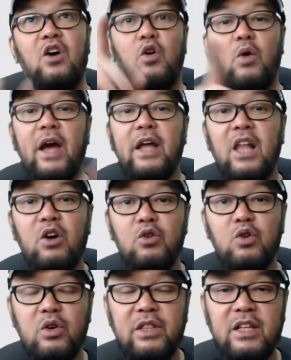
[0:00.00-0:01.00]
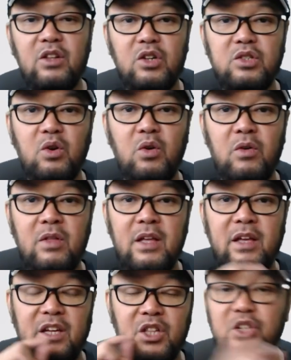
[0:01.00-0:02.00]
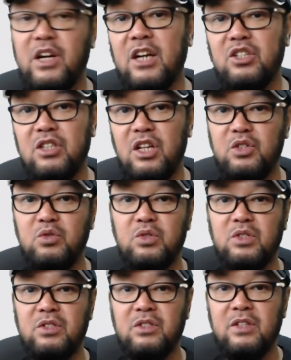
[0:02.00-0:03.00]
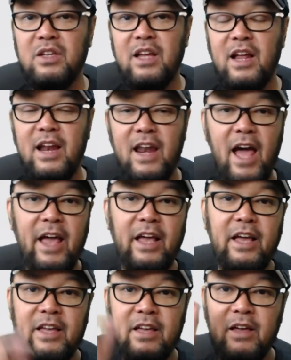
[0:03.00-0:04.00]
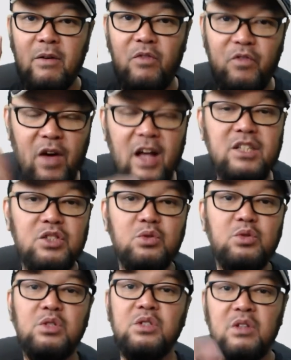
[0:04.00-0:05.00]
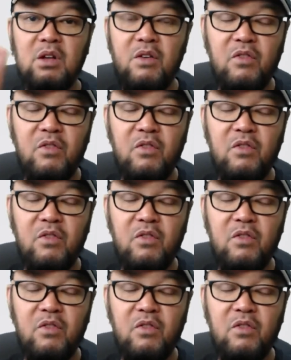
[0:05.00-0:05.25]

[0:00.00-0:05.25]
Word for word: oh, I downloaded also international news like Fox News,